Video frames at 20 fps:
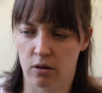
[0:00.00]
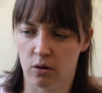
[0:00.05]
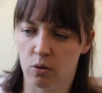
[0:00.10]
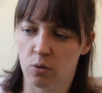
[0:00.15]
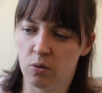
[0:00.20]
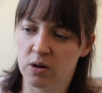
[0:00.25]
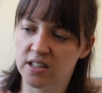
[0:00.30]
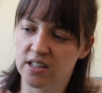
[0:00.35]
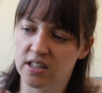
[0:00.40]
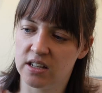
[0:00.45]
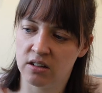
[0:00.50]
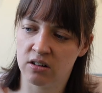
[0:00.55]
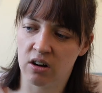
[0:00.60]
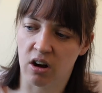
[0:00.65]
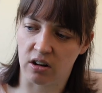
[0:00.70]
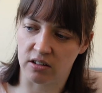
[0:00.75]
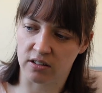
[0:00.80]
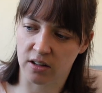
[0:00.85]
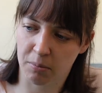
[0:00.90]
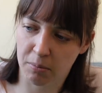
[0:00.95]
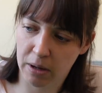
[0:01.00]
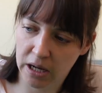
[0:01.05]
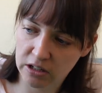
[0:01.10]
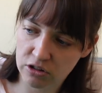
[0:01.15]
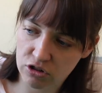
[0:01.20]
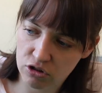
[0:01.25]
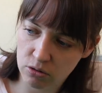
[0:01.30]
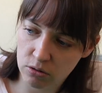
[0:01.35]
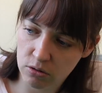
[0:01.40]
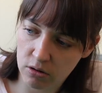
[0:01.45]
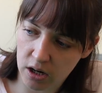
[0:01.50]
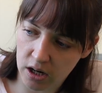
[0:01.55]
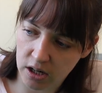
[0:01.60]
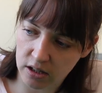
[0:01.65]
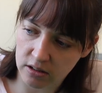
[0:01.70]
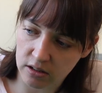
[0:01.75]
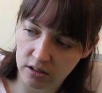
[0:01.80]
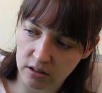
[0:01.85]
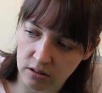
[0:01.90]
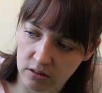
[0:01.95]
Or was it not? I made sure that I
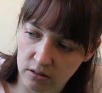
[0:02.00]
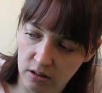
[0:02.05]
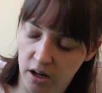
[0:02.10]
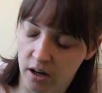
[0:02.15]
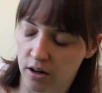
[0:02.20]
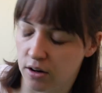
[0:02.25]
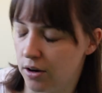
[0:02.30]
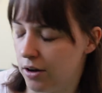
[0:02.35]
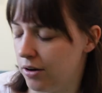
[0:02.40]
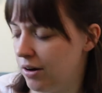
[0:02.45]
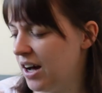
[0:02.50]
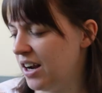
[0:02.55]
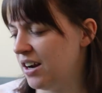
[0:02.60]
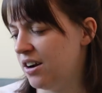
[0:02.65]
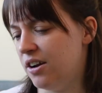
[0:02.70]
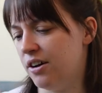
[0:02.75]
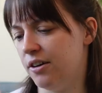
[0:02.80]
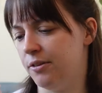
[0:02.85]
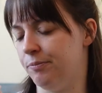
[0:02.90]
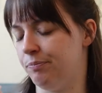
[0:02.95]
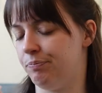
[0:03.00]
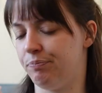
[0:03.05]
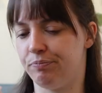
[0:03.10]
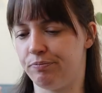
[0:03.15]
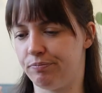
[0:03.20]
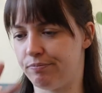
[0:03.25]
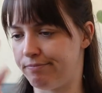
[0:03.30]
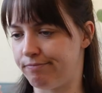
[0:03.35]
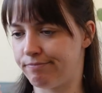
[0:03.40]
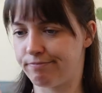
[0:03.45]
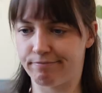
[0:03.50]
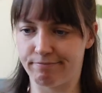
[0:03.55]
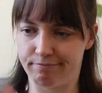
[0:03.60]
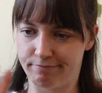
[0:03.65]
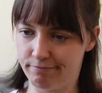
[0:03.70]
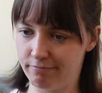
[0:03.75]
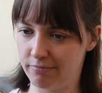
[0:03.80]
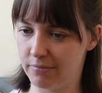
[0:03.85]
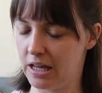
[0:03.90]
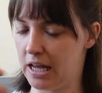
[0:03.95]
didn't, I don't know.
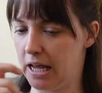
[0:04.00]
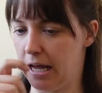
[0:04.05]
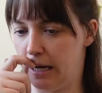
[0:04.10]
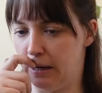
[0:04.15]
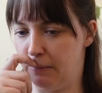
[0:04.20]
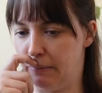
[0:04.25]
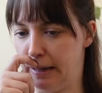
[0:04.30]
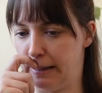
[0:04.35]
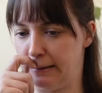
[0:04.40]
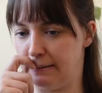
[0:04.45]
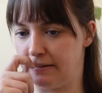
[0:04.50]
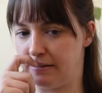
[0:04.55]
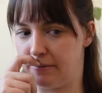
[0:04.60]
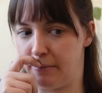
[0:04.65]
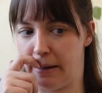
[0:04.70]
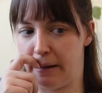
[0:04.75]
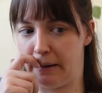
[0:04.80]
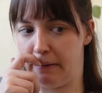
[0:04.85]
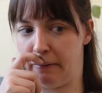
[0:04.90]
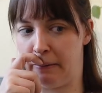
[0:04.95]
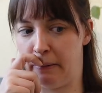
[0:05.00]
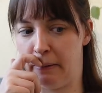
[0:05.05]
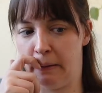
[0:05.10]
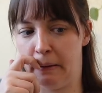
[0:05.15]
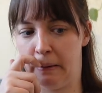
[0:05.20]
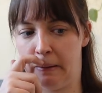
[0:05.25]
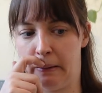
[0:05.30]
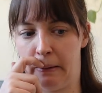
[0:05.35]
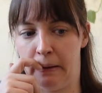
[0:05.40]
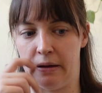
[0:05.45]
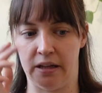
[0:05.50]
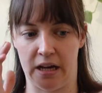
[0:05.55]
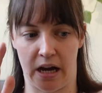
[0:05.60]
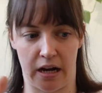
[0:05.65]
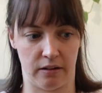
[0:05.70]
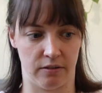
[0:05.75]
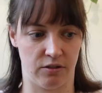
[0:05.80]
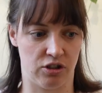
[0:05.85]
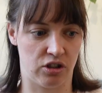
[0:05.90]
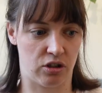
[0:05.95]
Anyway, it doesn't matter.
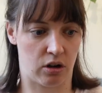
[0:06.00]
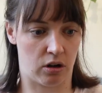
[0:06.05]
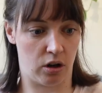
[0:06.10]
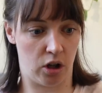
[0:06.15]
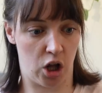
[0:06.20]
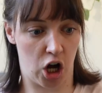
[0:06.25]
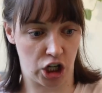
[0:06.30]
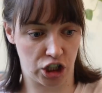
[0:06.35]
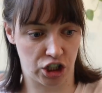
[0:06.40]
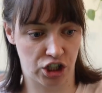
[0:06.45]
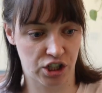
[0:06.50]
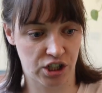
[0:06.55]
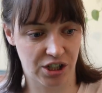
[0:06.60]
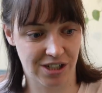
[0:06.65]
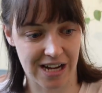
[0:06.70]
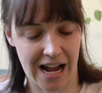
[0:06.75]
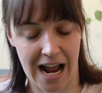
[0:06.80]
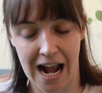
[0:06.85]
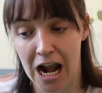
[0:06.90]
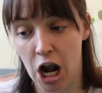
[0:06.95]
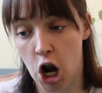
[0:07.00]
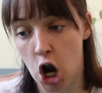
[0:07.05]
Yeah, she's got a lot. I